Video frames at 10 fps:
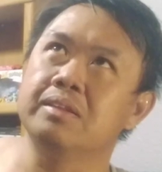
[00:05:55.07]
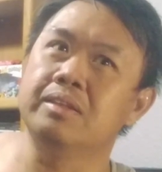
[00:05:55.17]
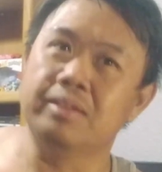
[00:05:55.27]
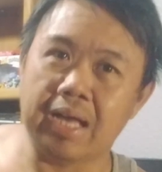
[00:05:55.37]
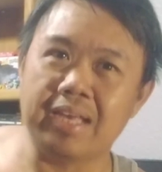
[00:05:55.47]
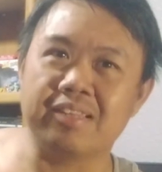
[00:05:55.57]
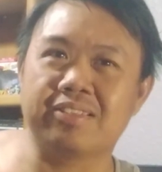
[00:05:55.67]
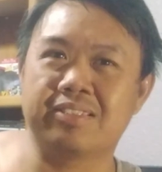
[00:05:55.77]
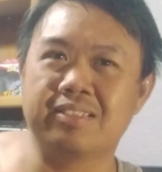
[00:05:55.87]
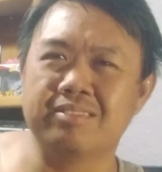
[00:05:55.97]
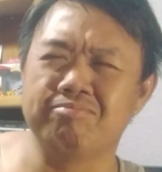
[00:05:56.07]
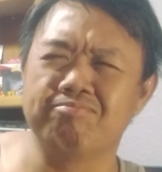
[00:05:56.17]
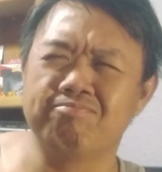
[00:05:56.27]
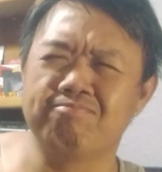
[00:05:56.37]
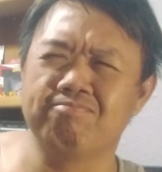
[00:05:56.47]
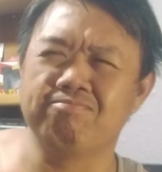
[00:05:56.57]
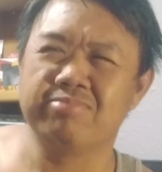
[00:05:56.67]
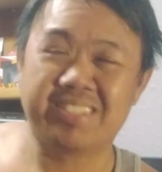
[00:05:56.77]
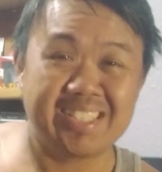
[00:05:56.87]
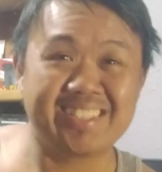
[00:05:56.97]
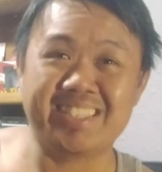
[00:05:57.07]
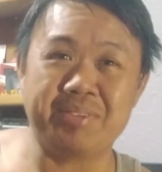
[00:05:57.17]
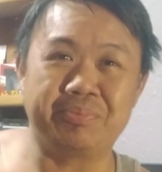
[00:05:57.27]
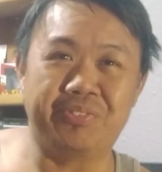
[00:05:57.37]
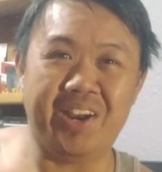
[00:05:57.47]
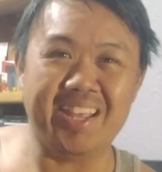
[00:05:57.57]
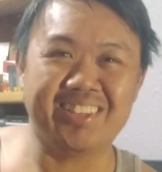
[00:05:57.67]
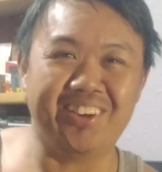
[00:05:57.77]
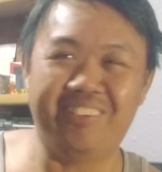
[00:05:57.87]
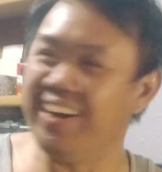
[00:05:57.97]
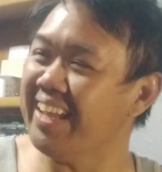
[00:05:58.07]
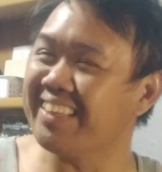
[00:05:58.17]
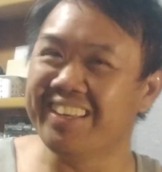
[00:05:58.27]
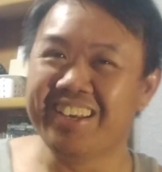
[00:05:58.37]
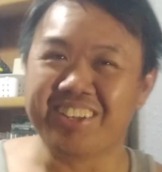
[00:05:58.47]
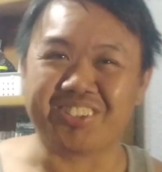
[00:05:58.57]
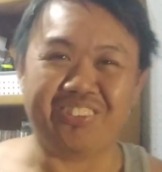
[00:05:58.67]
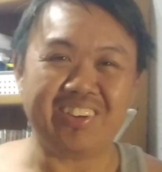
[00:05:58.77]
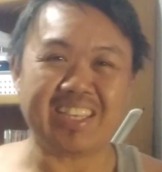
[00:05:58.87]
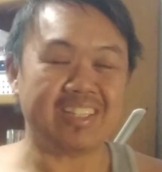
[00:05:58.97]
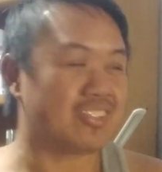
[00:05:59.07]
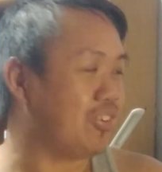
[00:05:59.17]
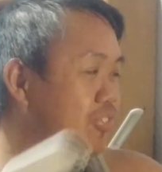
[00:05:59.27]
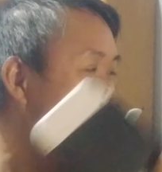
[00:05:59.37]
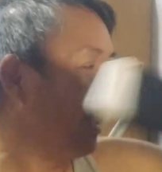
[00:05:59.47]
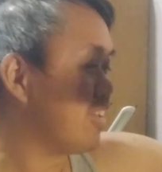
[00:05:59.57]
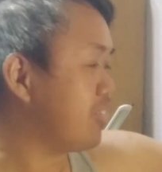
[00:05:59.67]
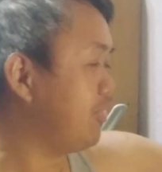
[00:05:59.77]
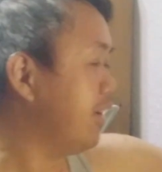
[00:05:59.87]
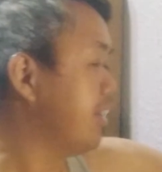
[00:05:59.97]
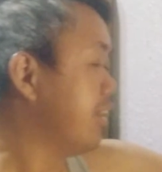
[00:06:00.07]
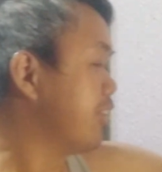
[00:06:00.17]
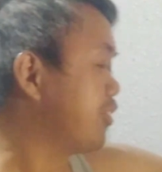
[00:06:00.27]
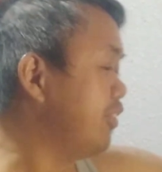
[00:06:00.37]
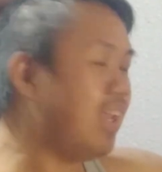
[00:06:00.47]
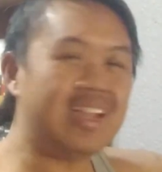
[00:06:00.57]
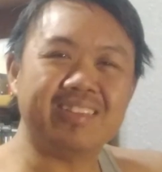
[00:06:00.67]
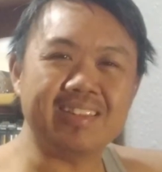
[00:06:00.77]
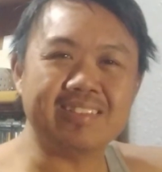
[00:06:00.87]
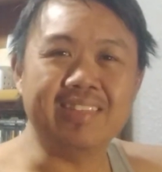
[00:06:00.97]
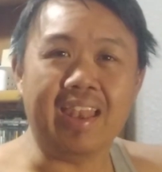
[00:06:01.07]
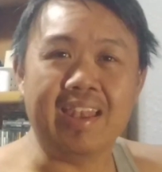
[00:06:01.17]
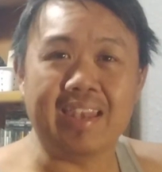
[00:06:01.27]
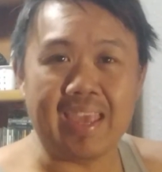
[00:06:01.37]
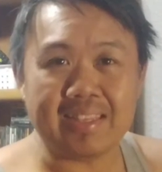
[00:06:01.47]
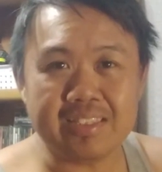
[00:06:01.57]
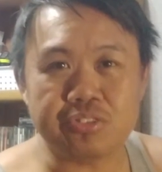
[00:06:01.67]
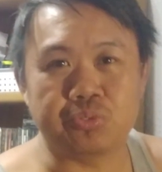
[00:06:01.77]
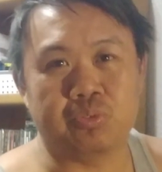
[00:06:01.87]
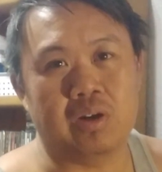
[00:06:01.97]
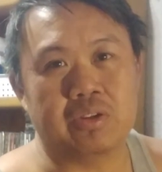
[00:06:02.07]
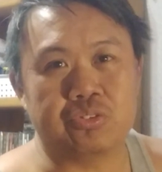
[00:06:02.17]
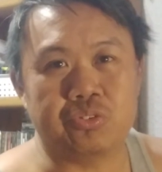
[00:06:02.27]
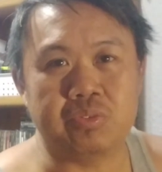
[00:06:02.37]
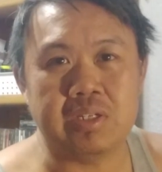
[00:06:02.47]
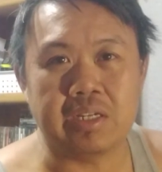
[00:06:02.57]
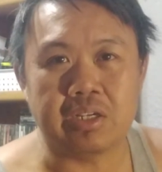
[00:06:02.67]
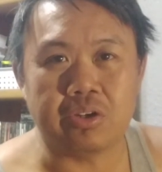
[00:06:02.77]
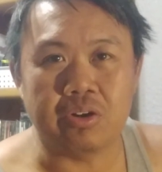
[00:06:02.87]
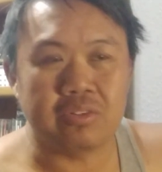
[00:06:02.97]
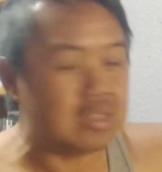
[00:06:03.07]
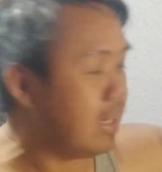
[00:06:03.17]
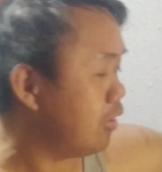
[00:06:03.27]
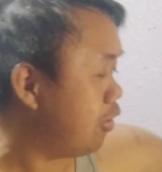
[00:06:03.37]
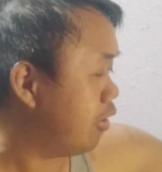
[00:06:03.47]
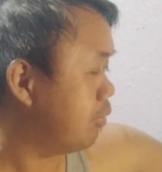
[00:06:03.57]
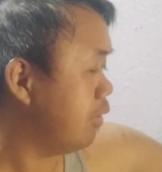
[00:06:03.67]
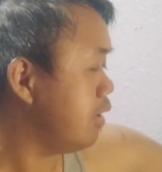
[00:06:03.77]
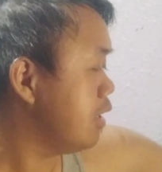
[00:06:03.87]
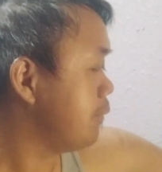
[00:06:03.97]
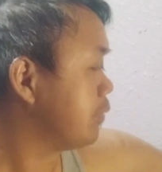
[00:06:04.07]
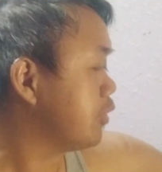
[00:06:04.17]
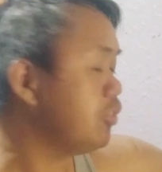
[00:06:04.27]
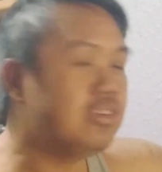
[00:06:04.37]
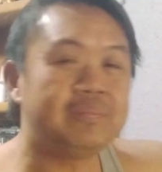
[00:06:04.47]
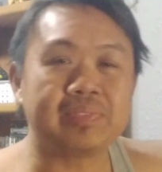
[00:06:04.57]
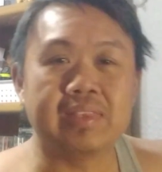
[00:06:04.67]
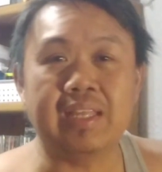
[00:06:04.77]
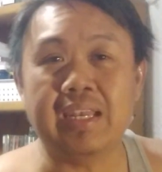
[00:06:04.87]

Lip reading: nice system, right? All right. So okay, so next is the latest one. So we're gonna go get over to the